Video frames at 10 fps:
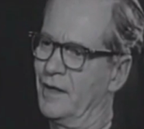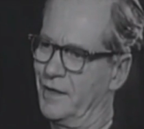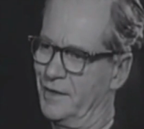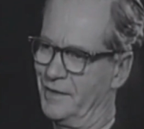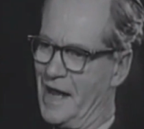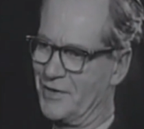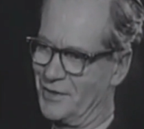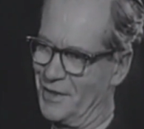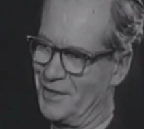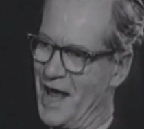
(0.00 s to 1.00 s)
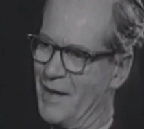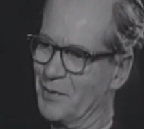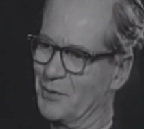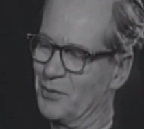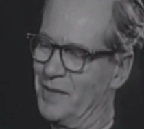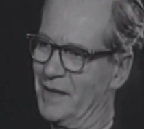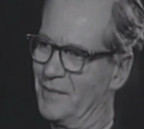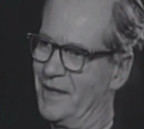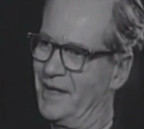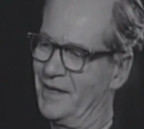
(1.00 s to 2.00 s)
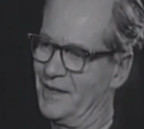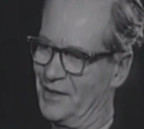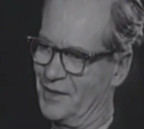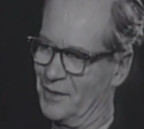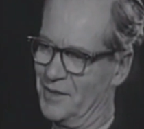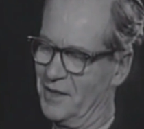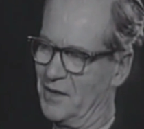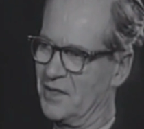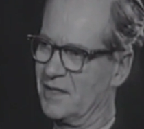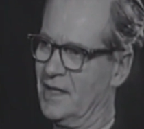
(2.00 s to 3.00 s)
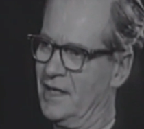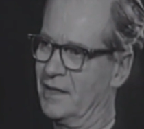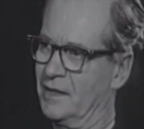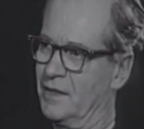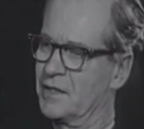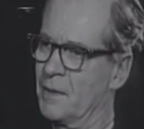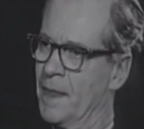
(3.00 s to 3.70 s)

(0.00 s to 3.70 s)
lucky accidents happen to me in my career as a scientist.